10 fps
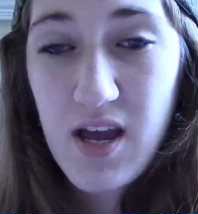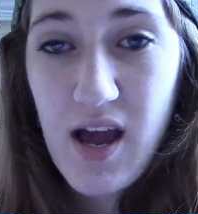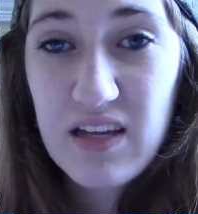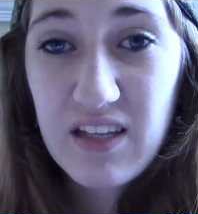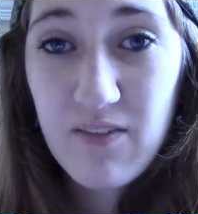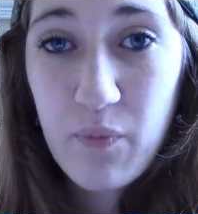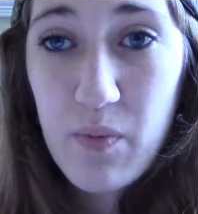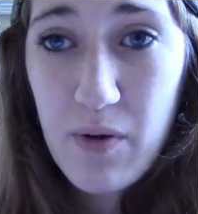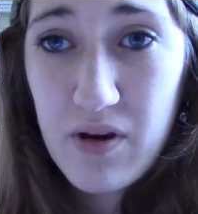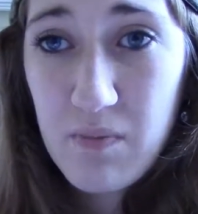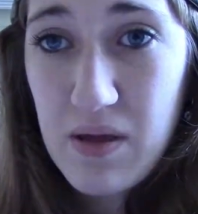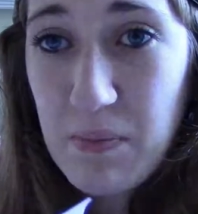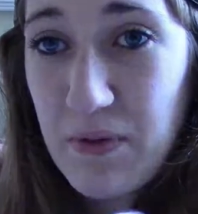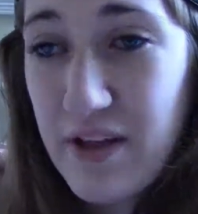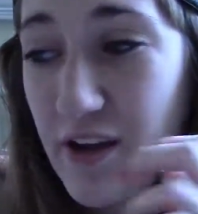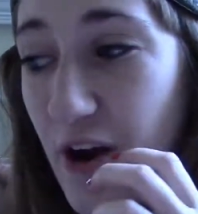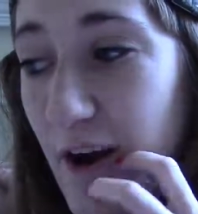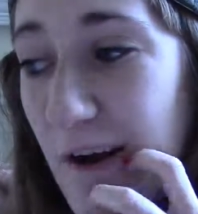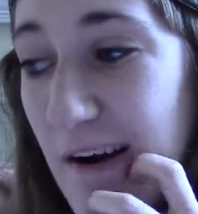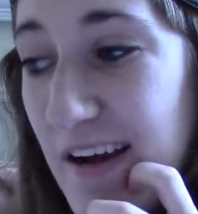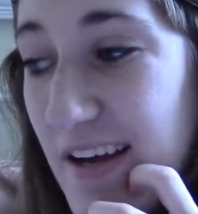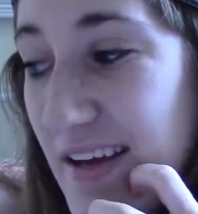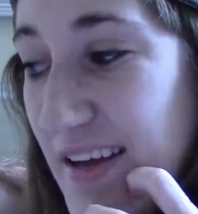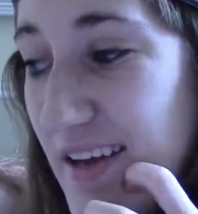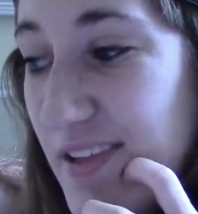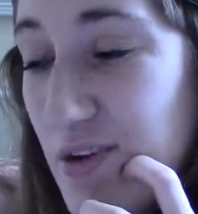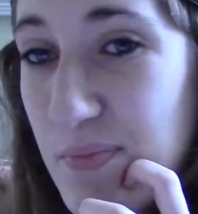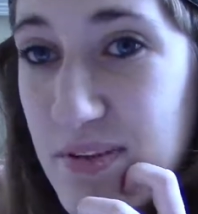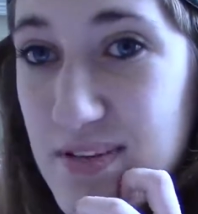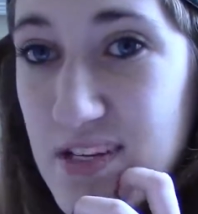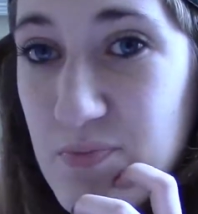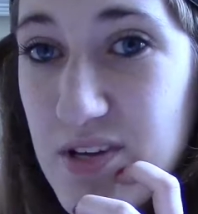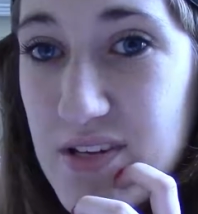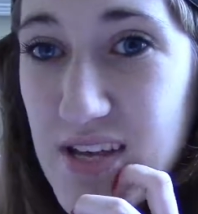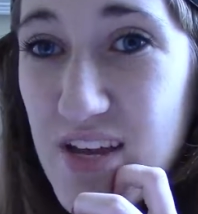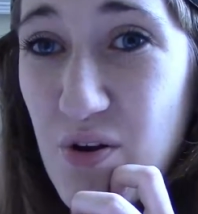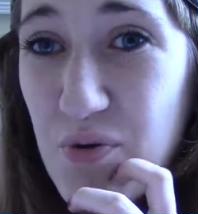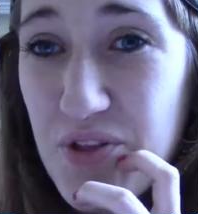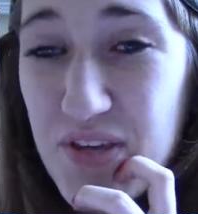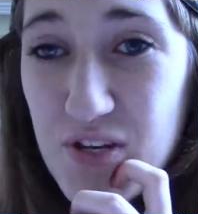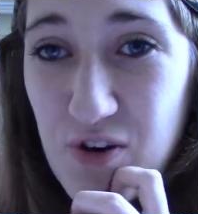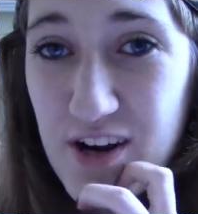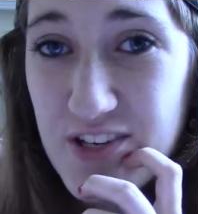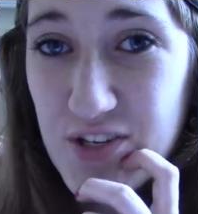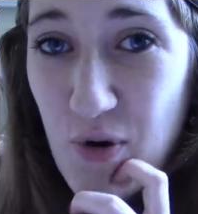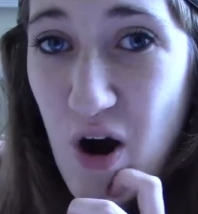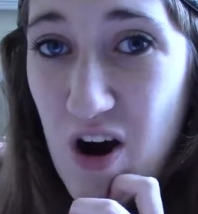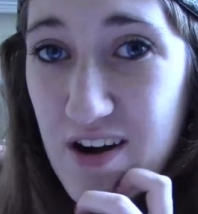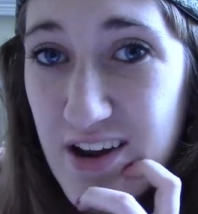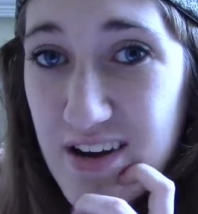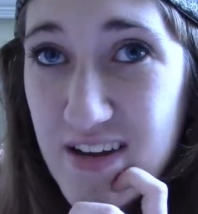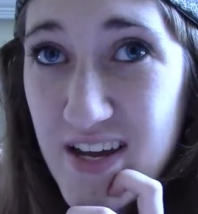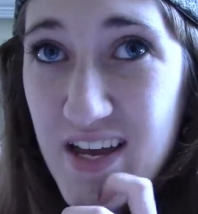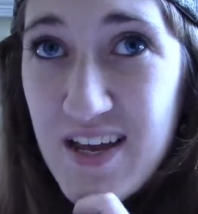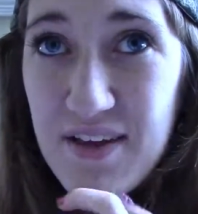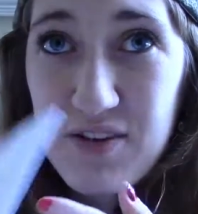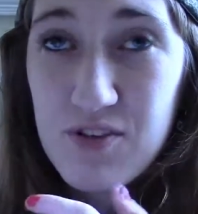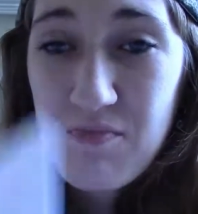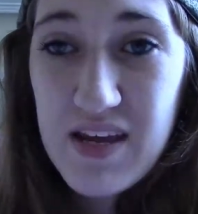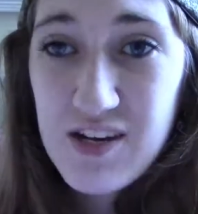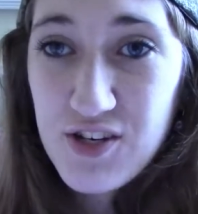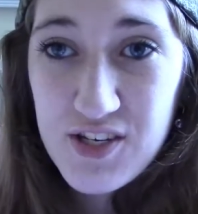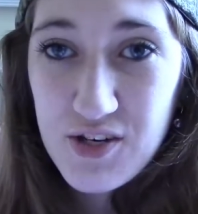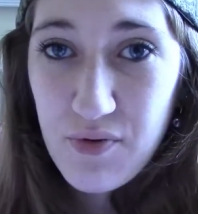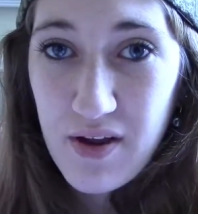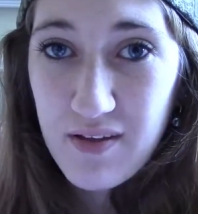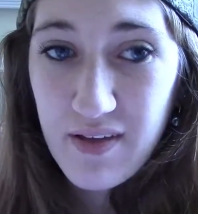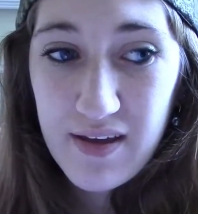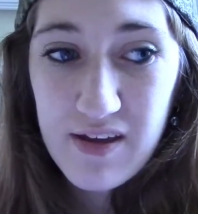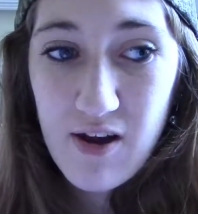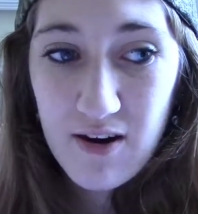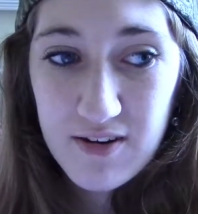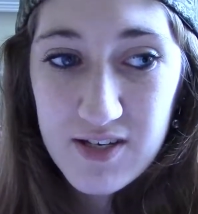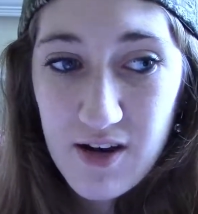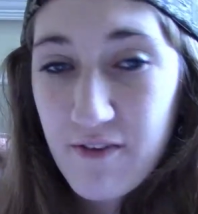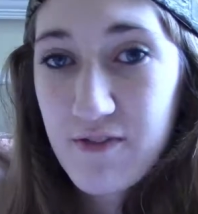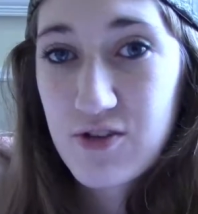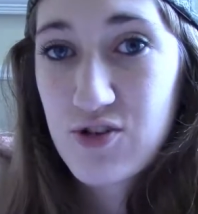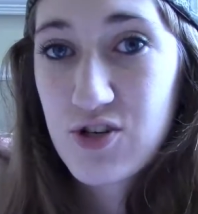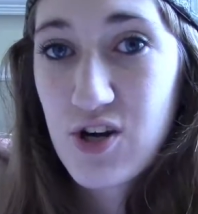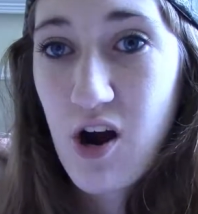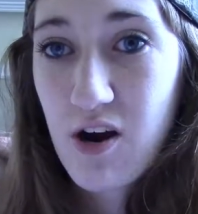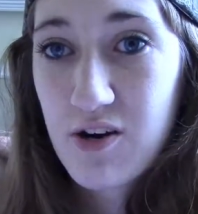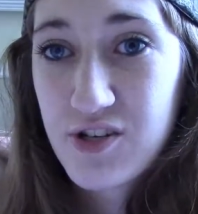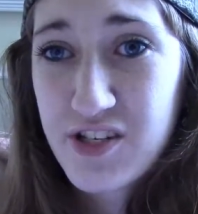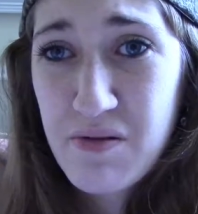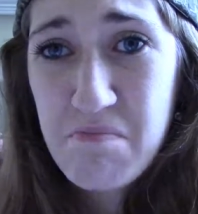I love promoting people like her and their business because I know that they try so hard at it. Me just doing like yarn stuff is just hard just to